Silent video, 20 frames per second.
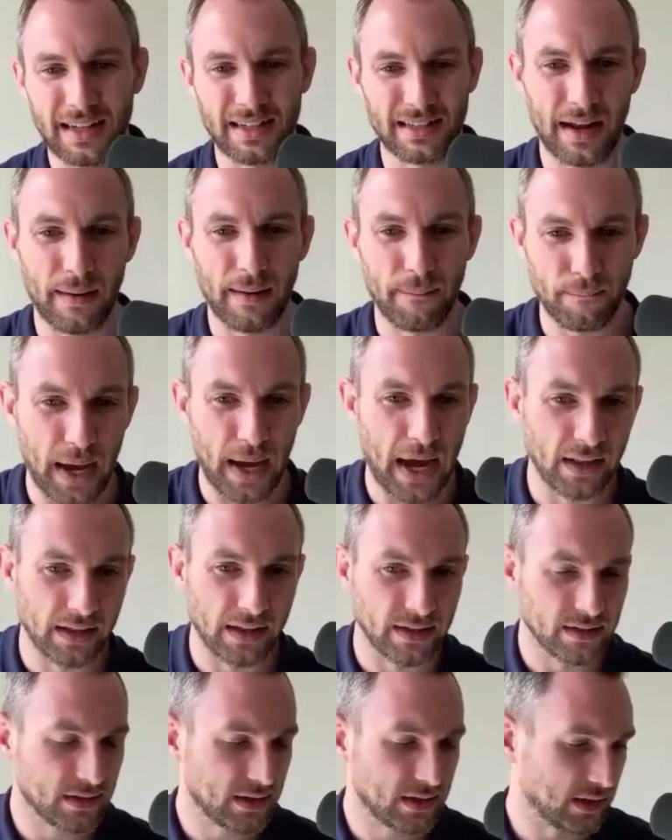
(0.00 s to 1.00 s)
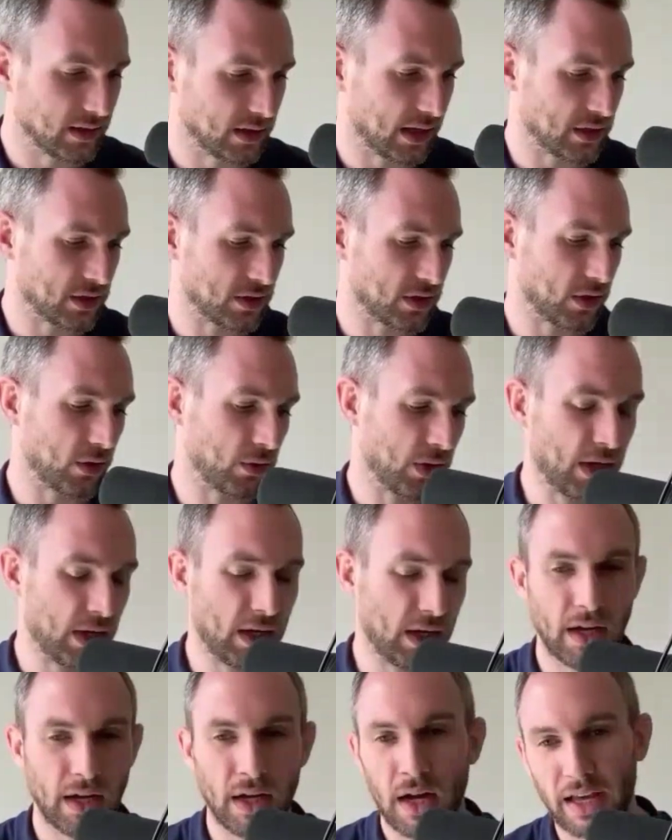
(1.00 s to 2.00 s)
It's not balanced. And so
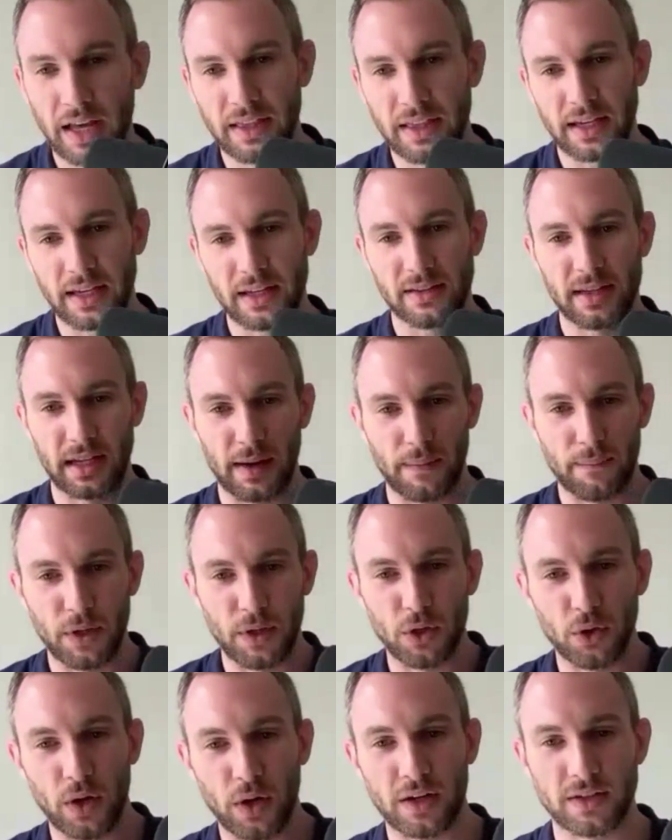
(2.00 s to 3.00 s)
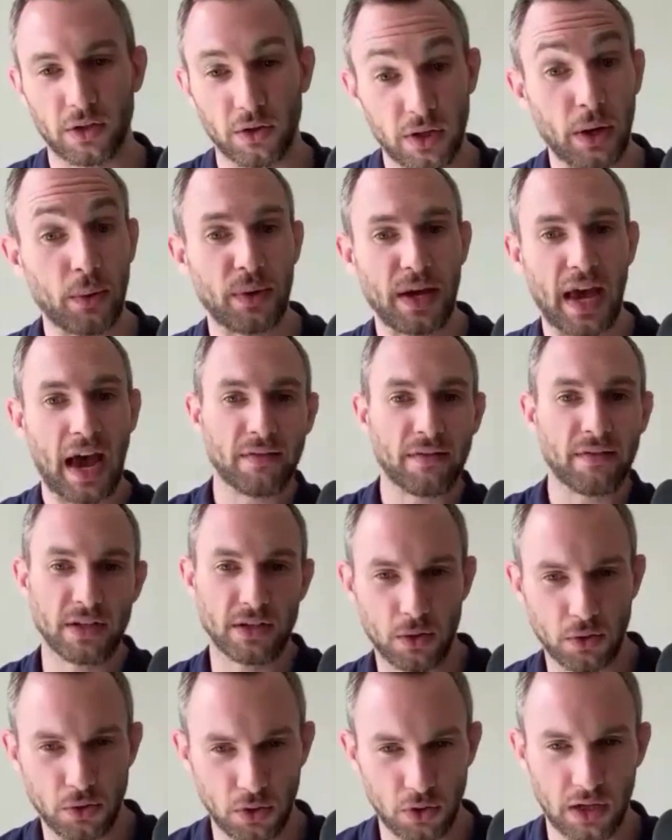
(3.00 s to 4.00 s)
I think it's like a middle ground is okay, we have these
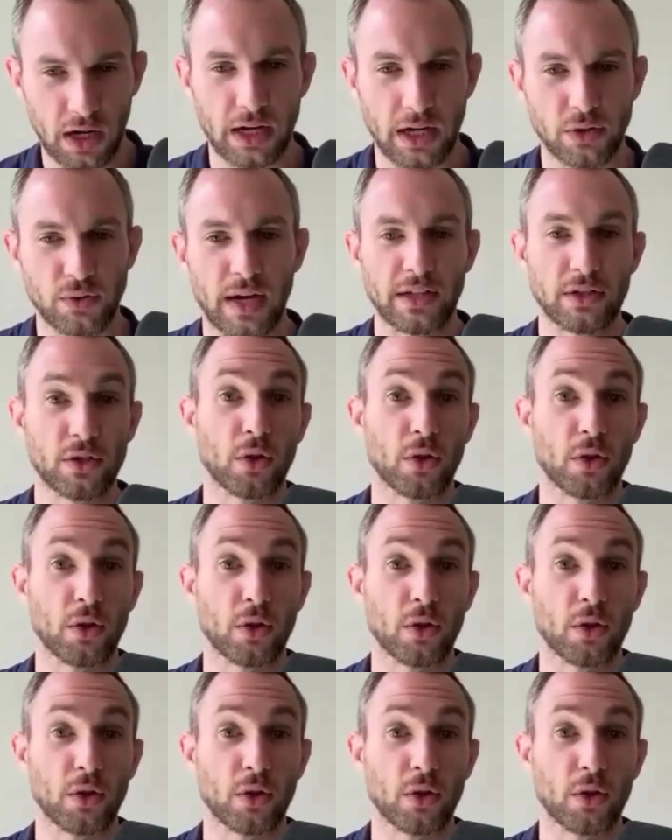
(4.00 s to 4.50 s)
social contracts.